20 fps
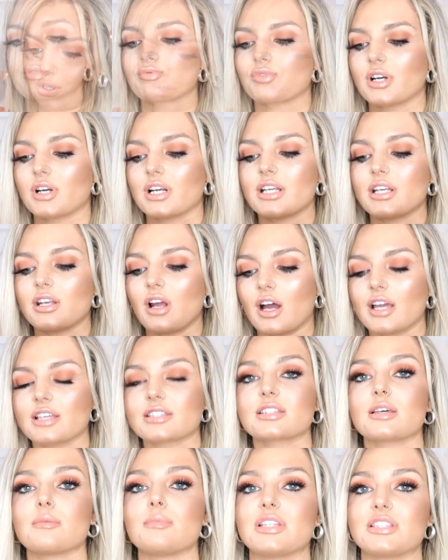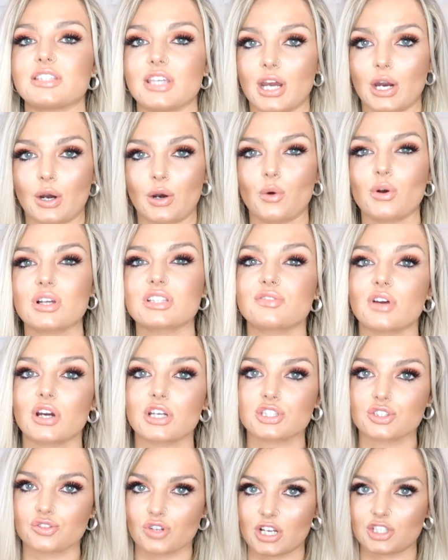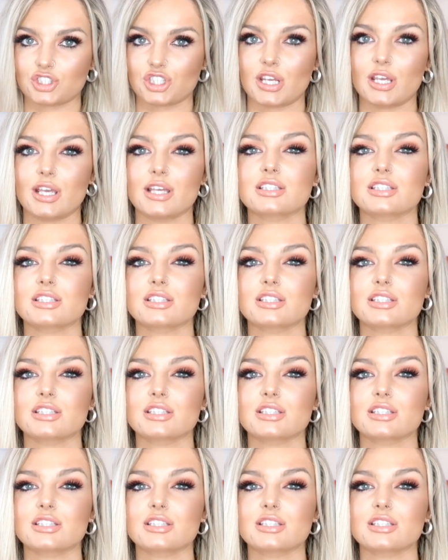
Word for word: It's a really nice material. It's very stretchy.